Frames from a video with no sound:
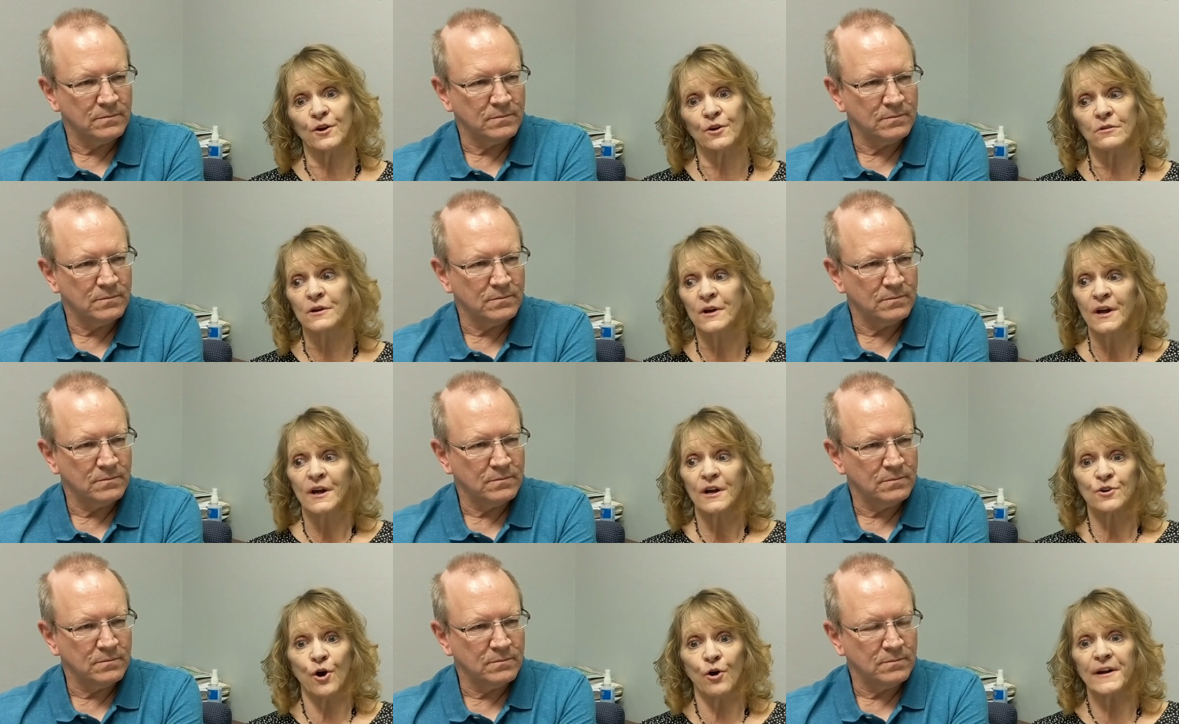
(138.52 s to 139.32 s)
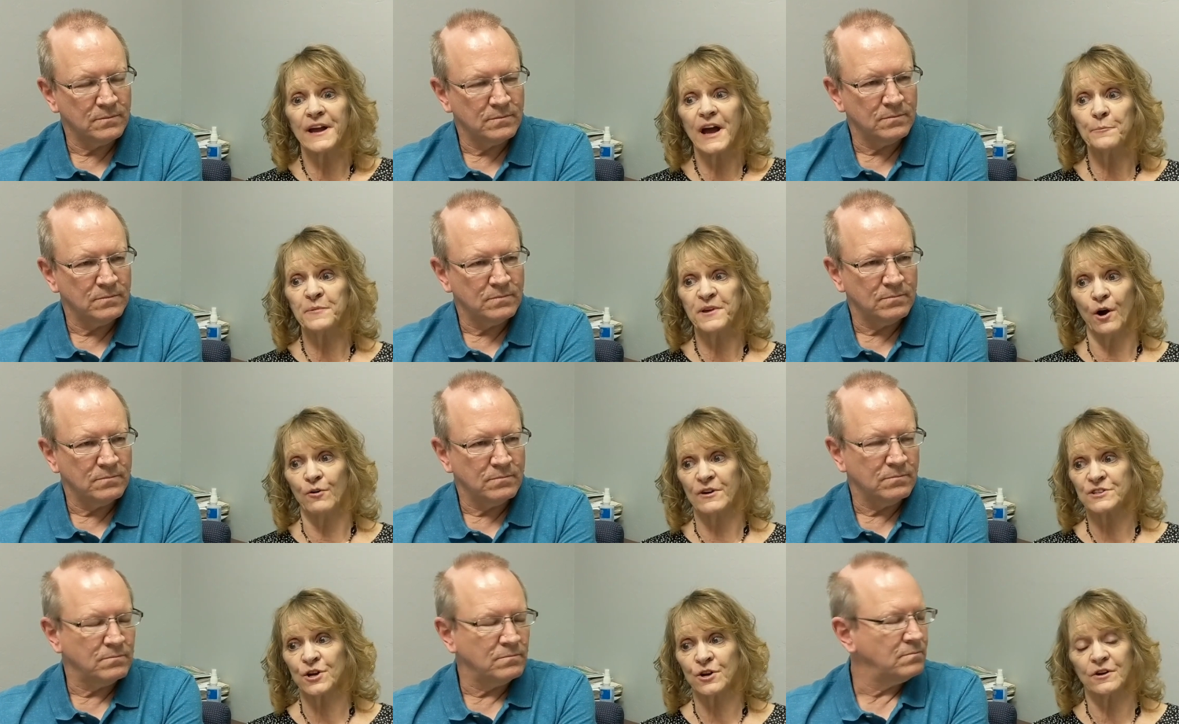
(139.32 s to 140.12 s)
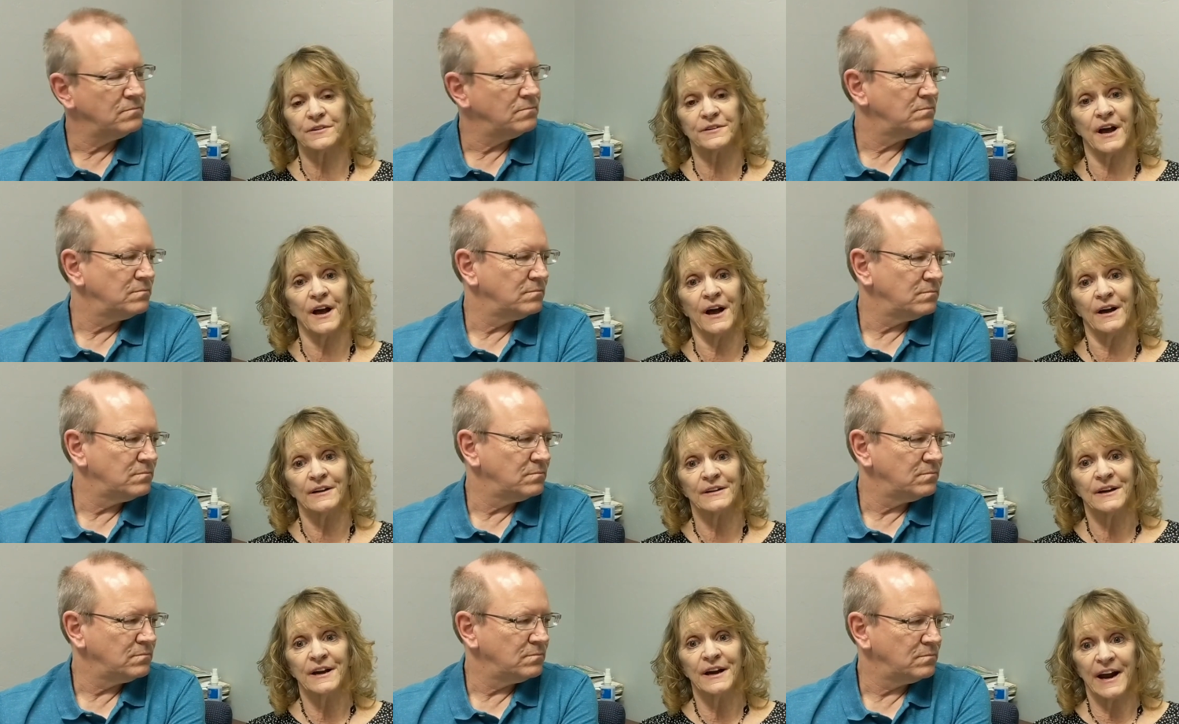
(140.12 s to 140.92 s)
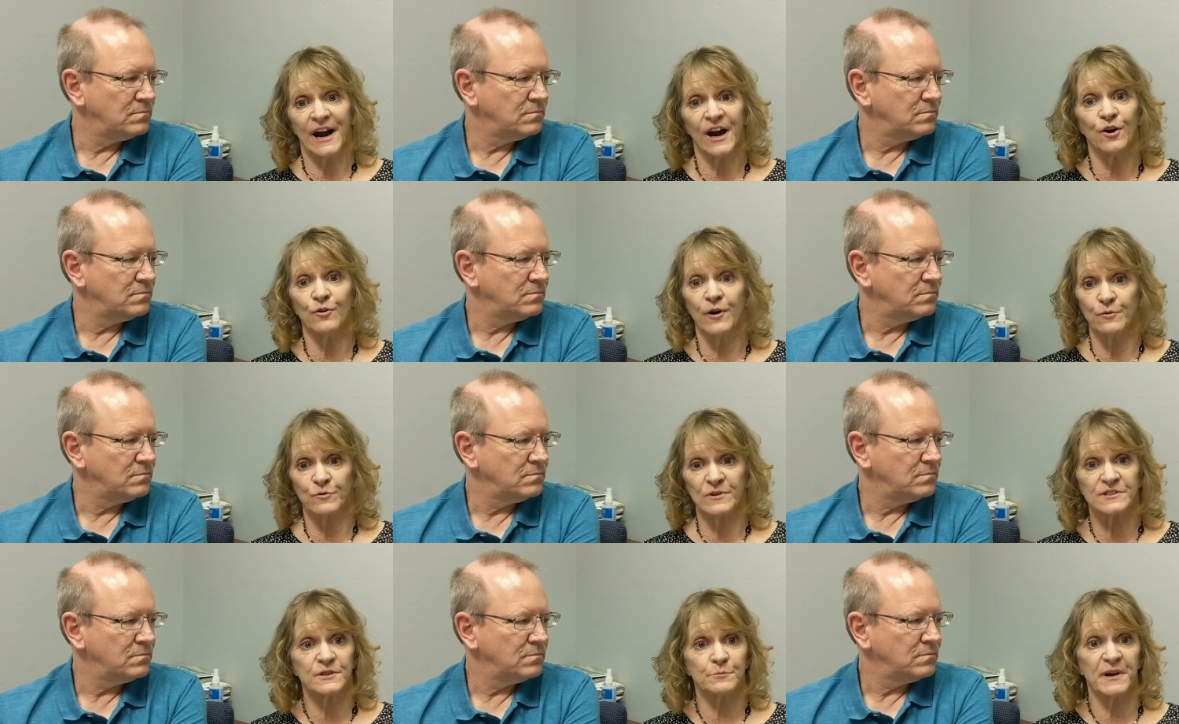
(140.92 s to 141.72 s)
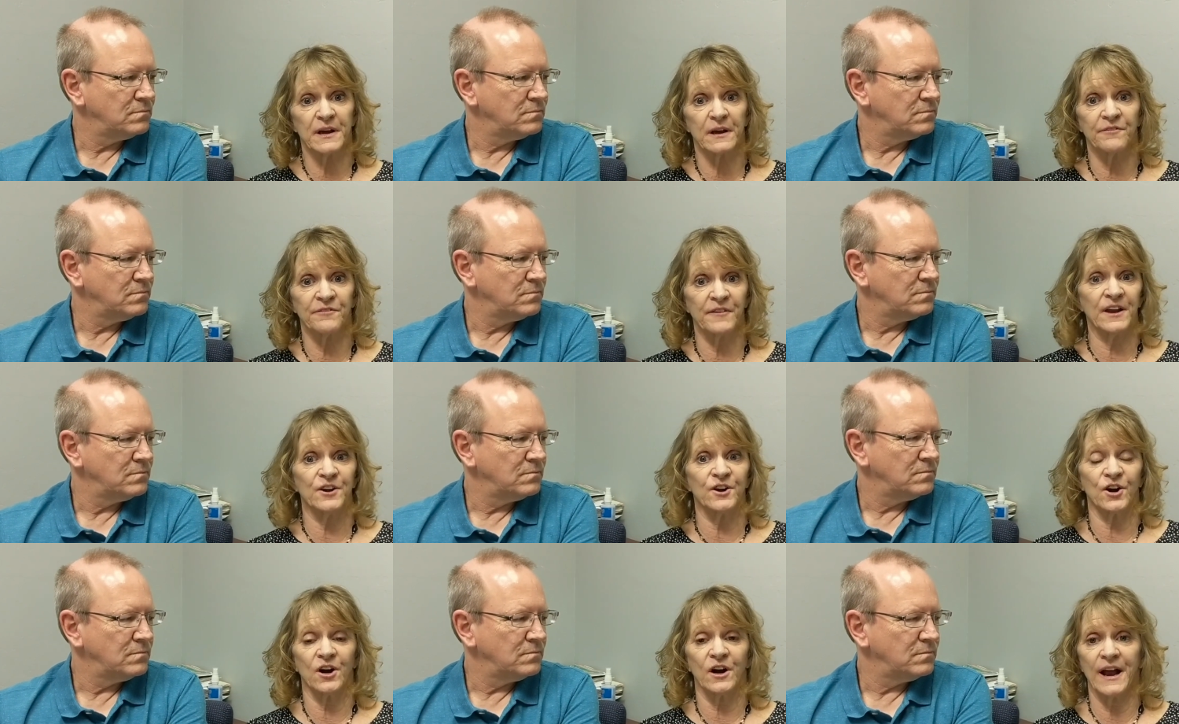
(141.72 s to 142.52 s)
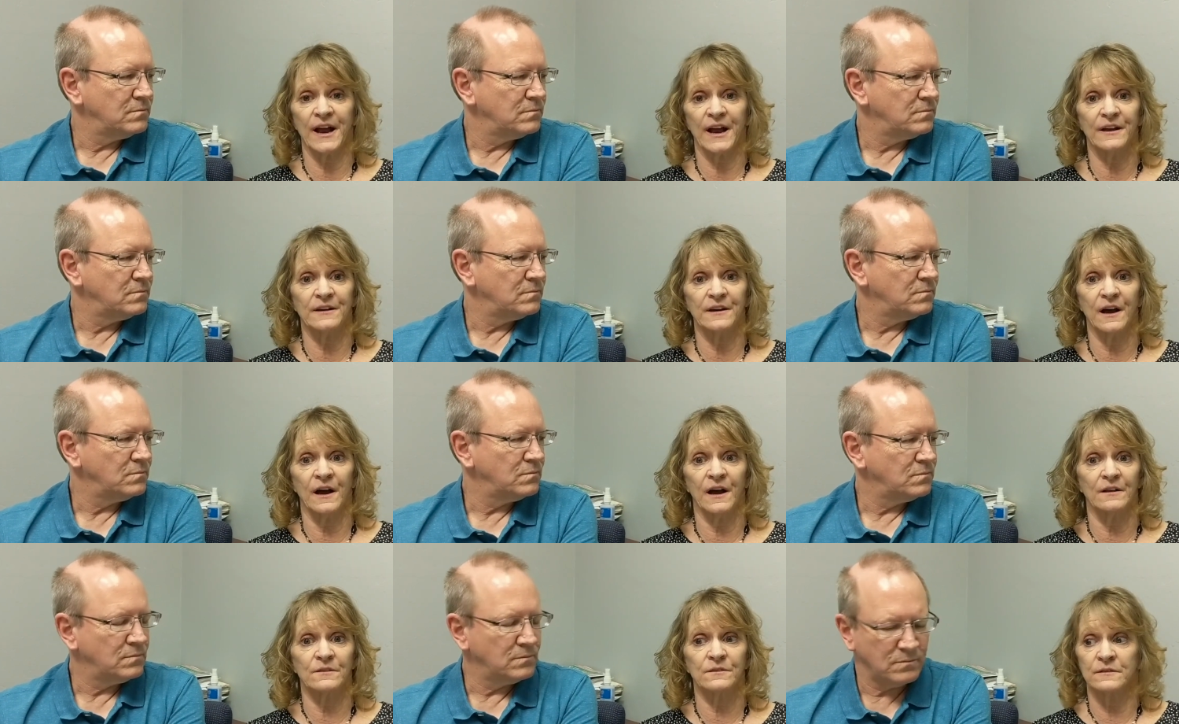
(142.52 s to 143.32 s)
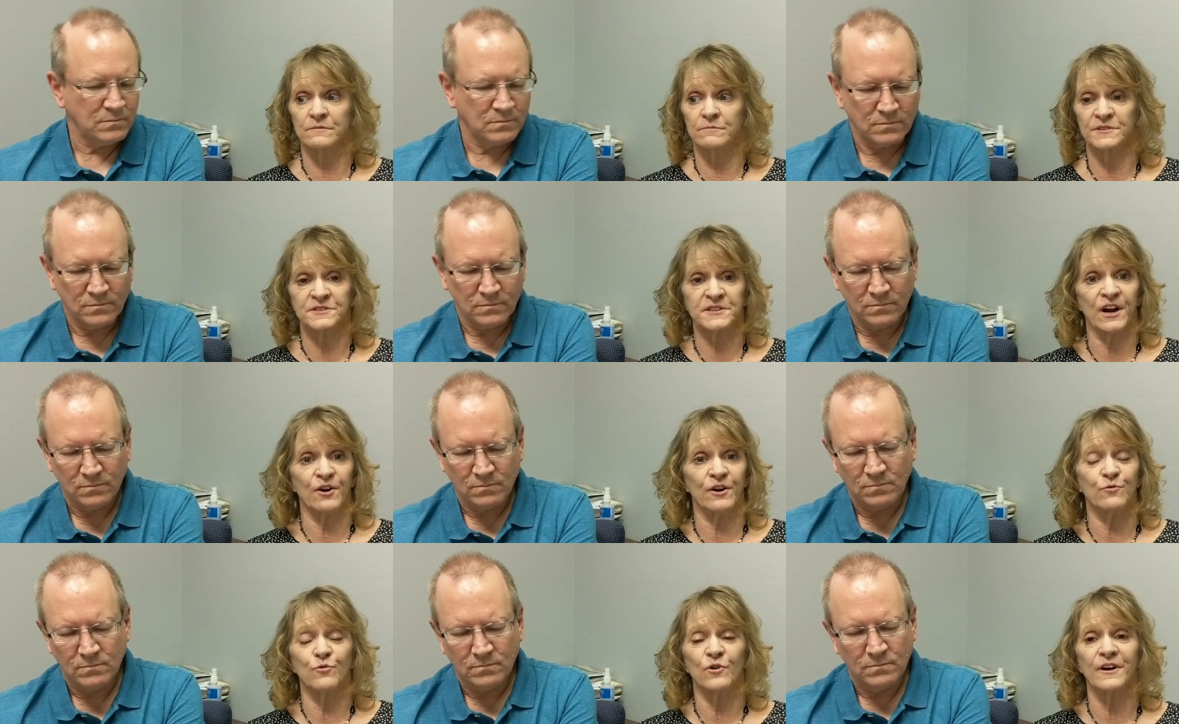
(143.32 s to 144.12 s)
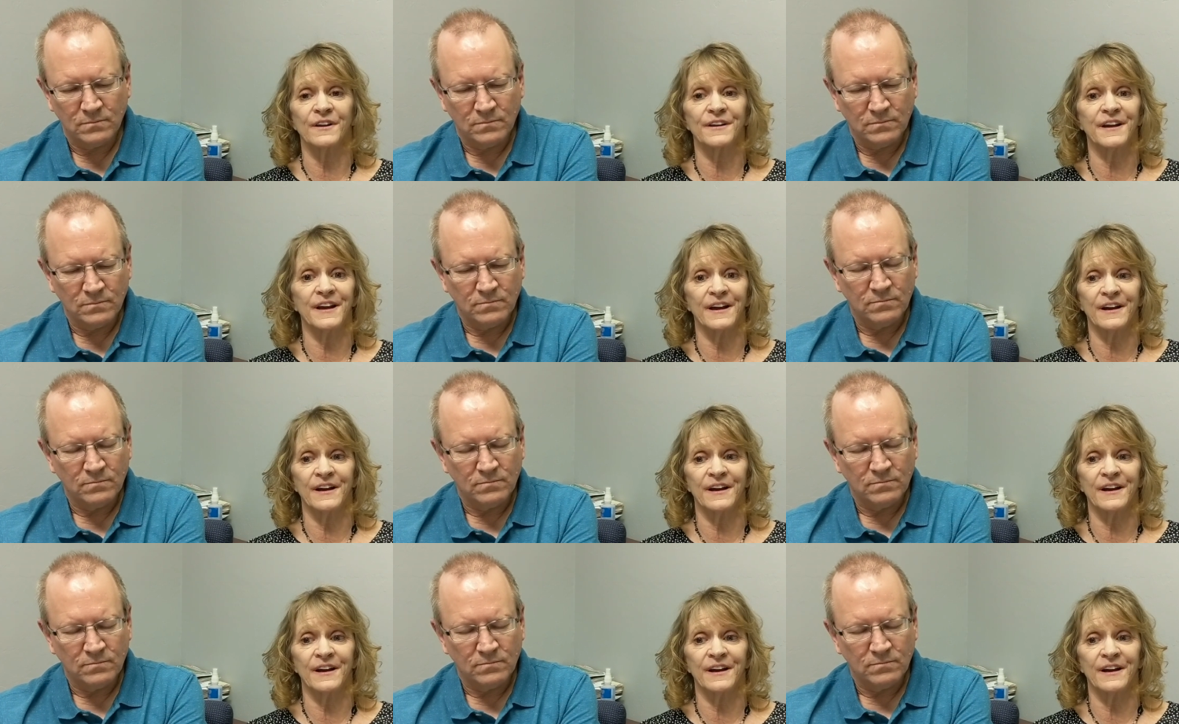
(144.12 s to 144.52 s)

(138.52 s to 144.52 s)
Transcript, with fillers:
Speaker 1: know, growing up, you always heard uh, heroin was the big offender and uh, the scary one.